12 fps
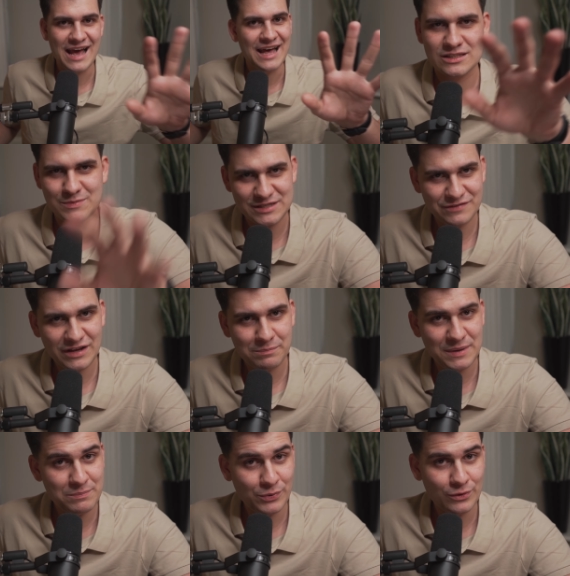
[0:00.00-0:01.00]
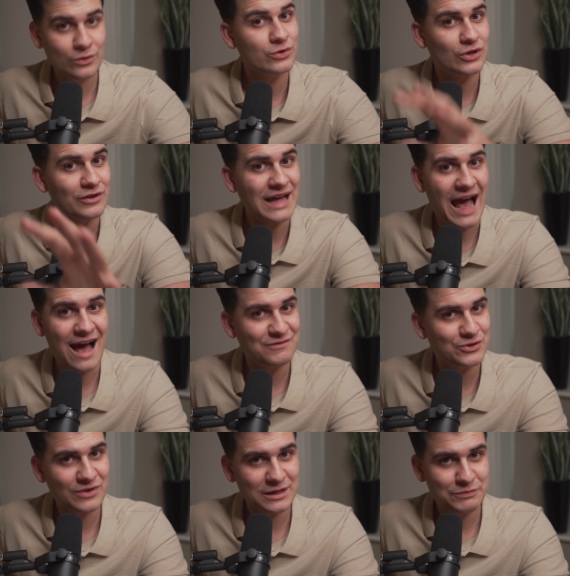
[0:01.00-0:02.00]
specific people who don't have
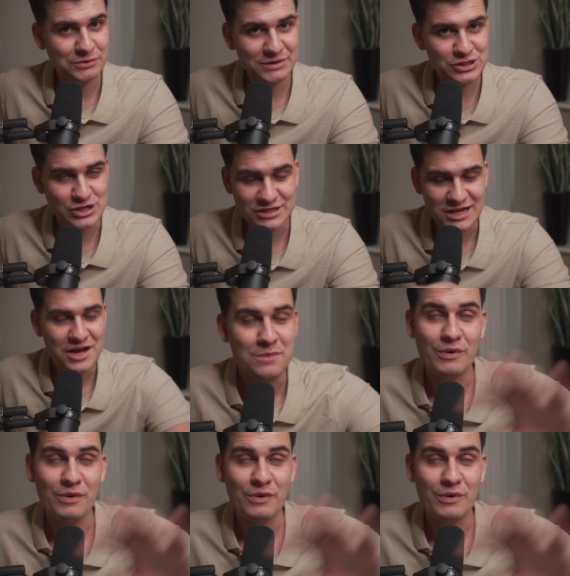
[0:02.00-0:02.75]
the right permissions